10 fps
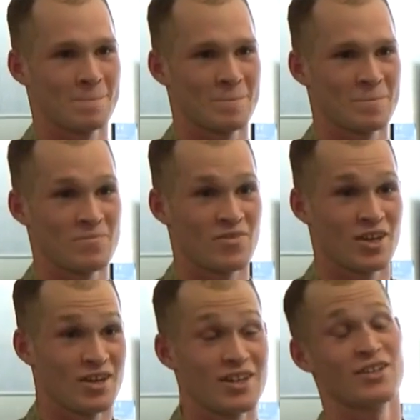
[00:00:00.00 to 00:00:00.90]
That
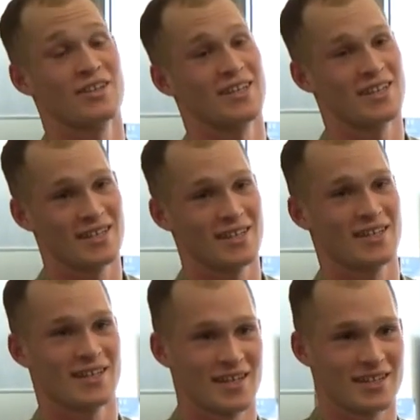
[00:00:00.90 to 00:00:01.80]
mythical cadet is
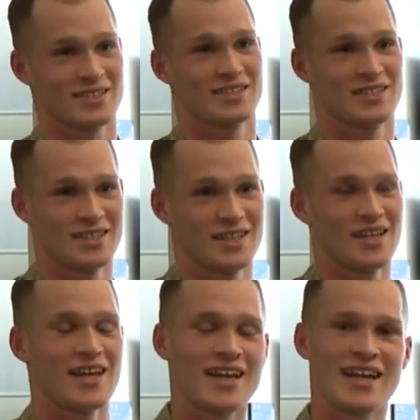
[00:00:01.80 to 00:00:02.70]
Jamie Landy.
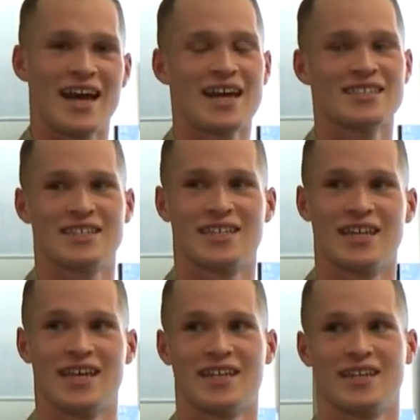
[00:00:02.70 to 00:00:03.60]
His impact
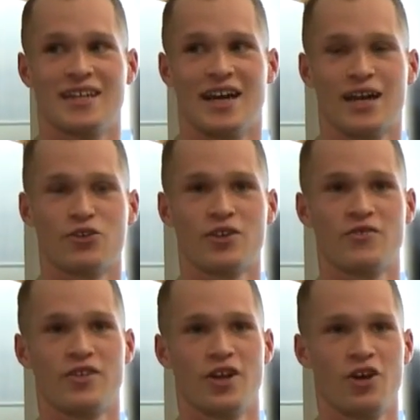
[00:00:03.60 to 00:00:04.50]
here is
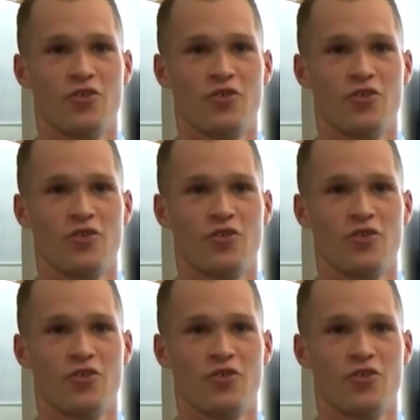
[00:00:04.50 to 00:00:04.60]
one